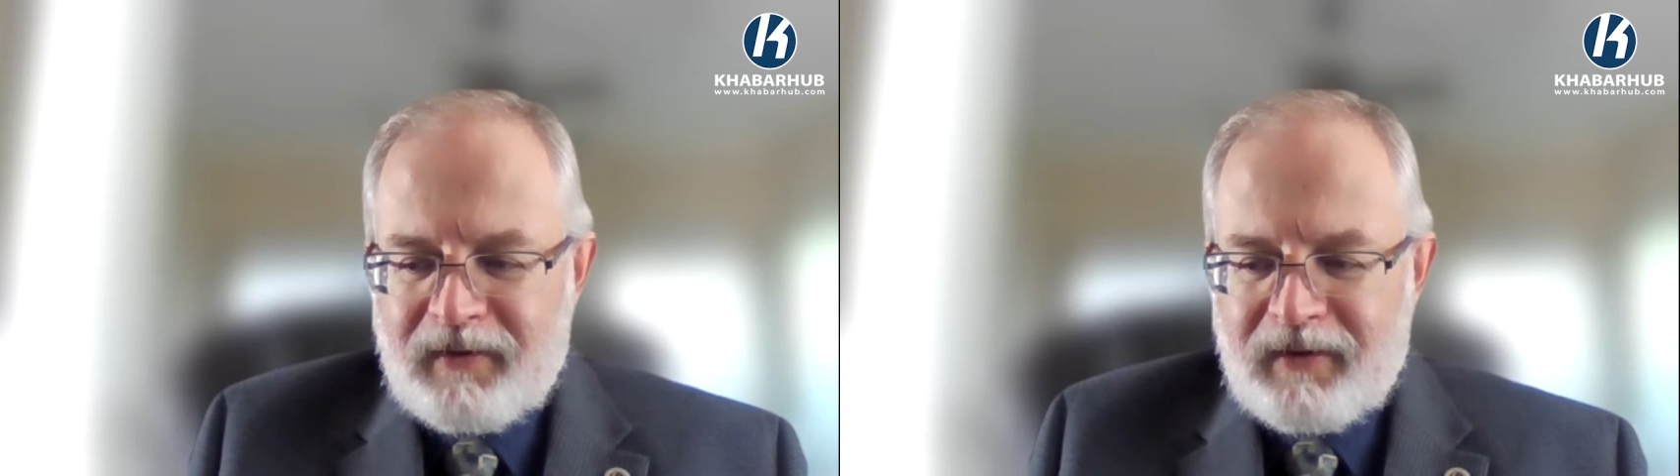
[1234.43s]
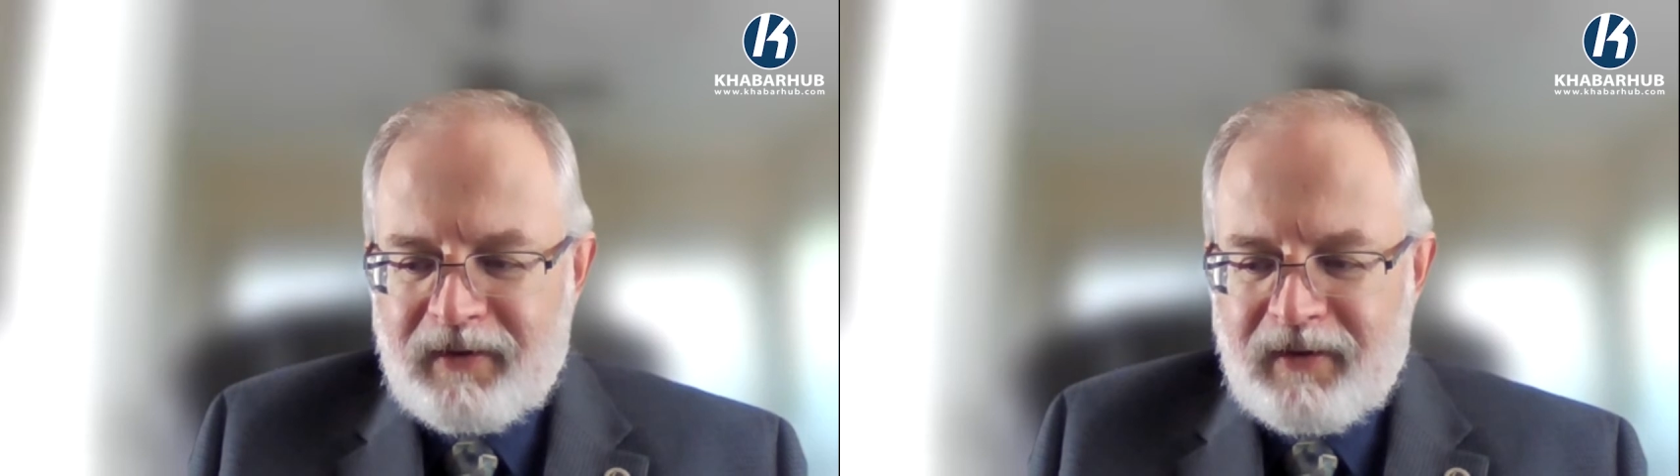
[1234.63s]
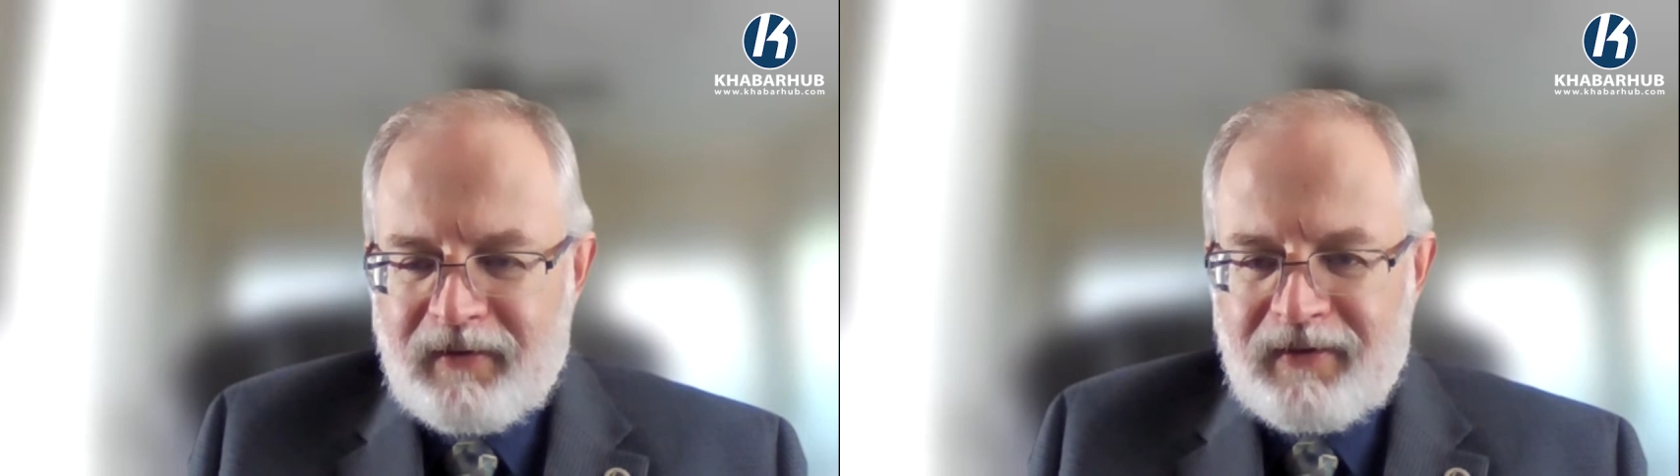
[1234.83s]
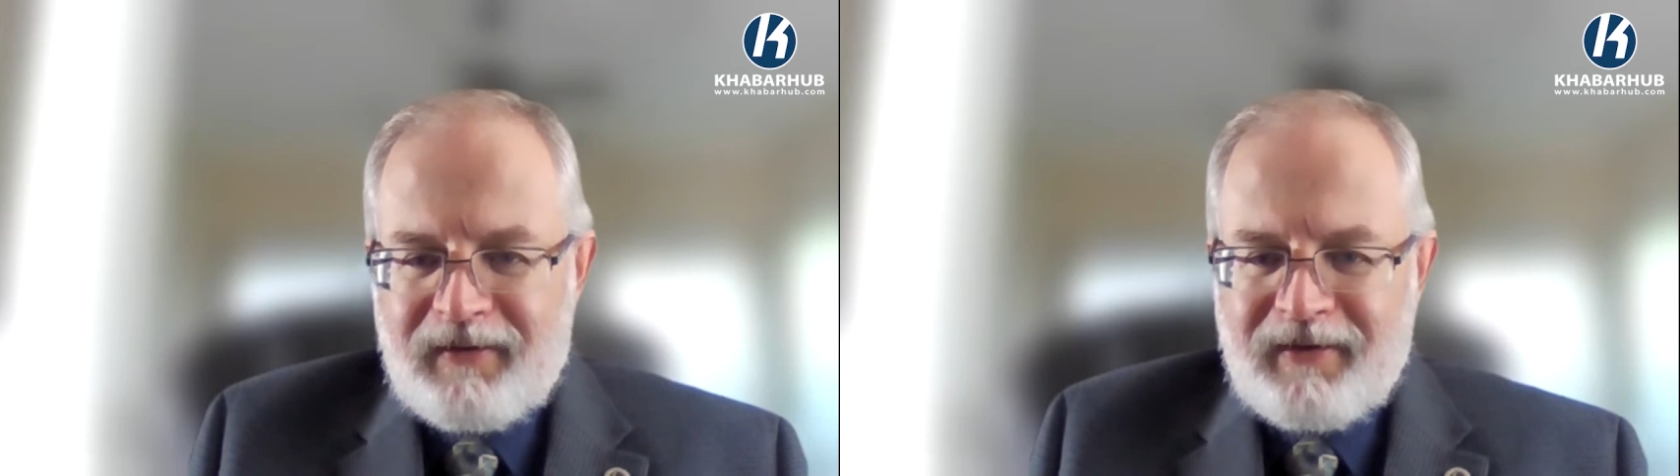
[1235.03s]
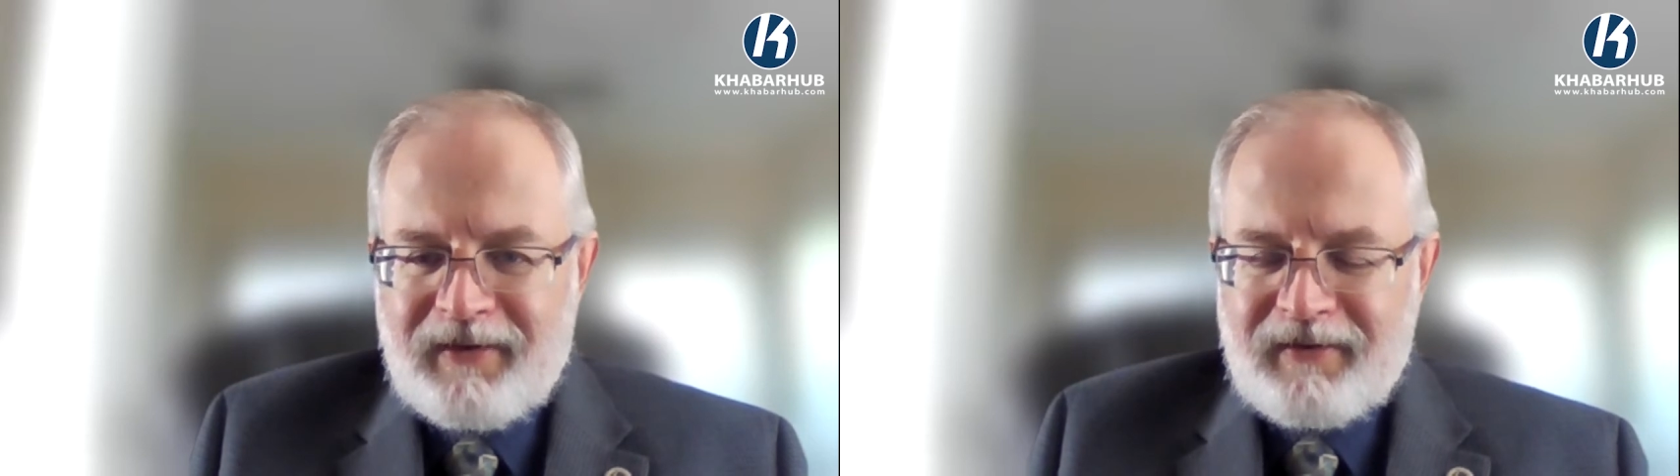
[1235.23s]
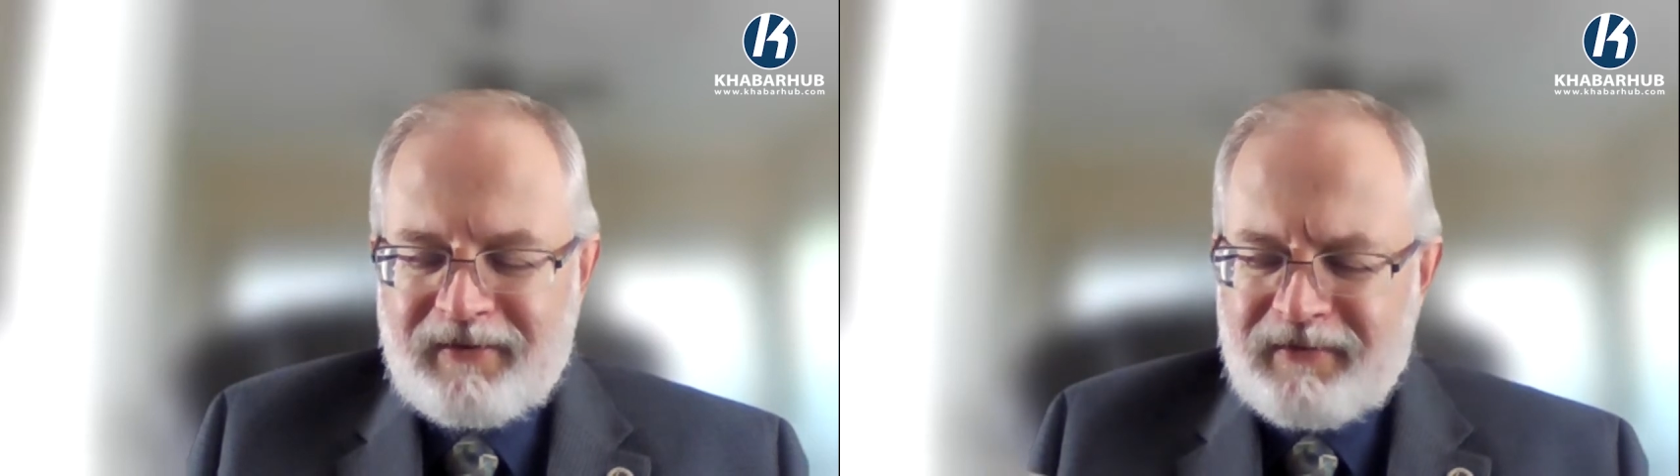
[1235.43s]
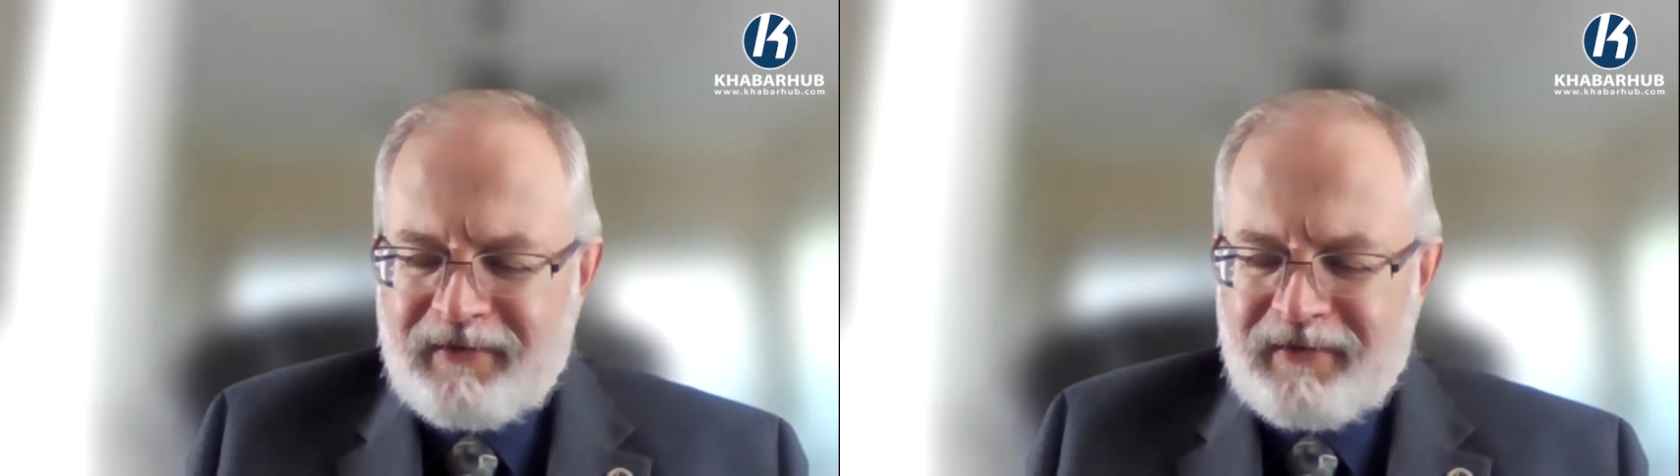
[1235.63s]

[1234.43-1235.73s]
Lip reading: it's